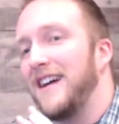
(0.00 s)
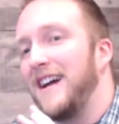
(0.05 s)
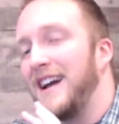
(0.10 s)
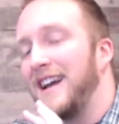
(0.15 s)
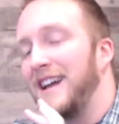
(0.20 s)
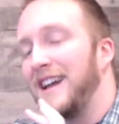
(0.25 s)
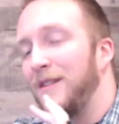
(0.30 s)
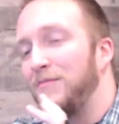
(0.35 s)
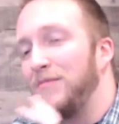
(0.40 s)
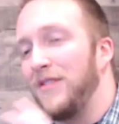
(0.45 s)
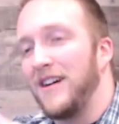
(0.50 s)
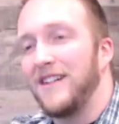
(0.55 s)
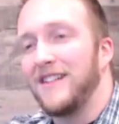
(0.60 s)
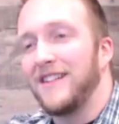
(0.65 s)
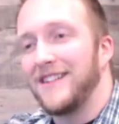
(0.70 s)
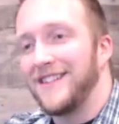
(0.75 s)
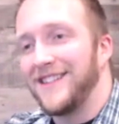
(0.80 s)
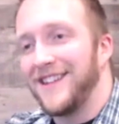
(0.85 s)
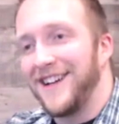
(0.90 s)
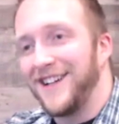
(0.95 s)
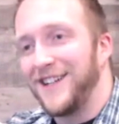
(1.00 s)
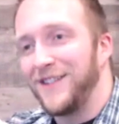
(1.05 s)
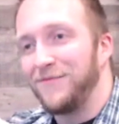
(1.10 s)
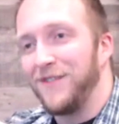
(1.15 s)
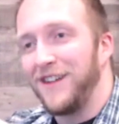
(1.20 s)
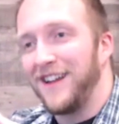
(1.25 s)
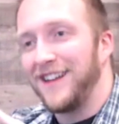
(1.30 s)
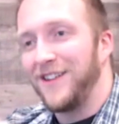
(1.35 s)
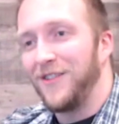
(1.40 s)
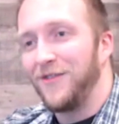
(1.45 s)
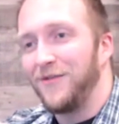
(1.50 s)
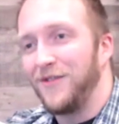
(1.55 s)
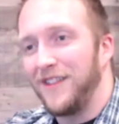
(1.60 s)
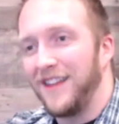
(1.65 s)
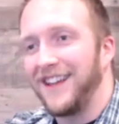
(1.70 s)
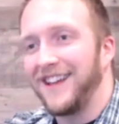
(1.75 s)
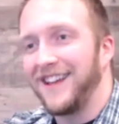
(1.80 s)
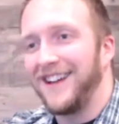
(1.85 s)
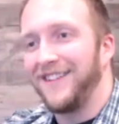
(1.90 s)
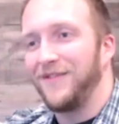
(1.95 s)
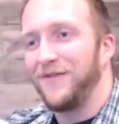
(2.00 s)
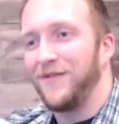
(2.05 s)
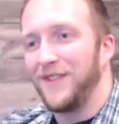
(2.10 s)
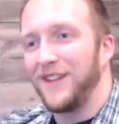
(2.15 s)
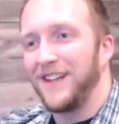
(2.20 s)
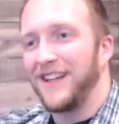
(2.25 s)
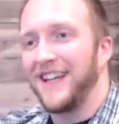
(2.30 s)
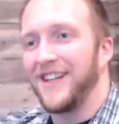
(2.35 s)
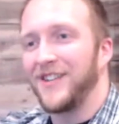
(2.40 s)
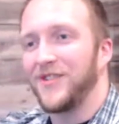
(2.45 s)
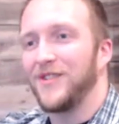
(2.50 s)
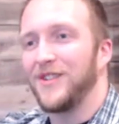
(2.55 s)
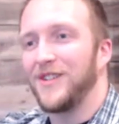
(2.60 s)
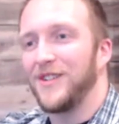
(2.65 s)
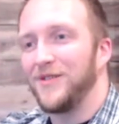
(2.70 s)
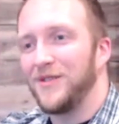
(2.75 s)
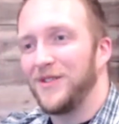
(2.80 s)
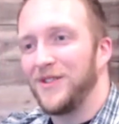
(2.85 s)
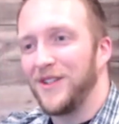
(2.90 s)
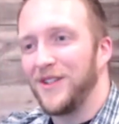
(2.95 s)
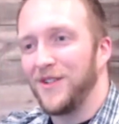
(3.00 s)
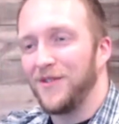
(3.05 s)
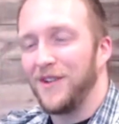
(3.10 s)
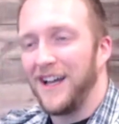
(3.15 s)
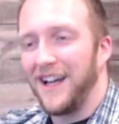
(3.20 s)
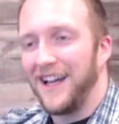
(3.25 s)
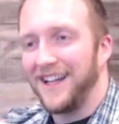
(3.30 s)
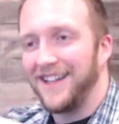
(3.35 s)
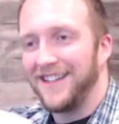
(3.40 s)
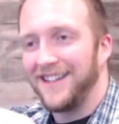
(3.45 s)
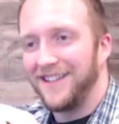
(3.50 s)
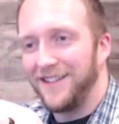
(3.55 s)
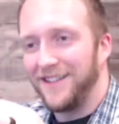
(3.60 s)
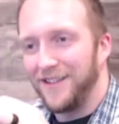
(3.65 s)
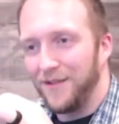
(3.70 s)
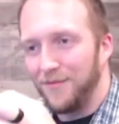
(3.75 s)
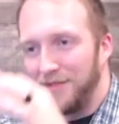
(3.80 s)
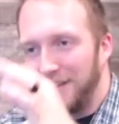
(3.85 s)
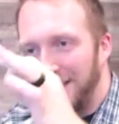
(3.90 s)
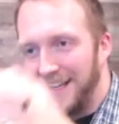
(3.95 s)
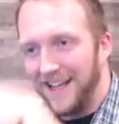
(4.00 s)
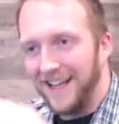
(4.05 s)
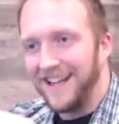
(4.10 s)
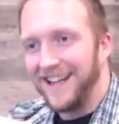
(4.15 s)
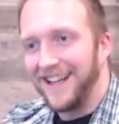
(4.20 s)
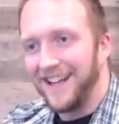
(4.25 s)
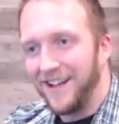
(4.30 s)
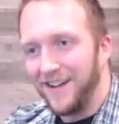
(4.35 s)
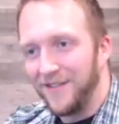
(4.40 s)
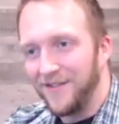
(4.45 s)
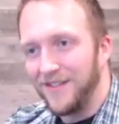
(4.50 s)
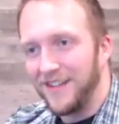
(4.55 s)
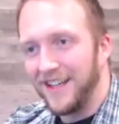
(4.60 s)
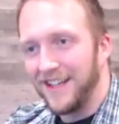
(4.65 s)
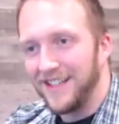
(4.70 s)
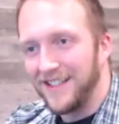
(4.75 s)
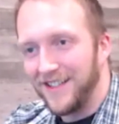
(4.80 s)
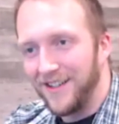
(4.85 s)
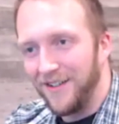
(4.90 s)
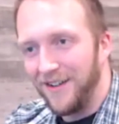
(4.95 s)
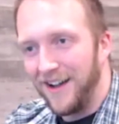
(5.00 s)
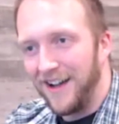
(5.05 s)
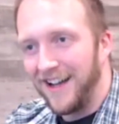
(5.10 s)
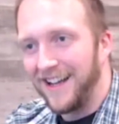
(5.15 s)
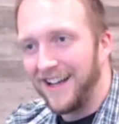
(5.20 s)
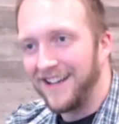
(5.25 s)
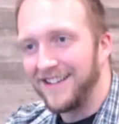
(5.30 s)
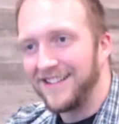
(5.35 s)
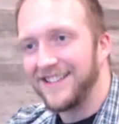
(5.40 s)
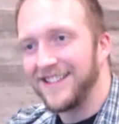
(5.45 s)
apologize, but I don't think I fully introduced you at the beginning of this. So I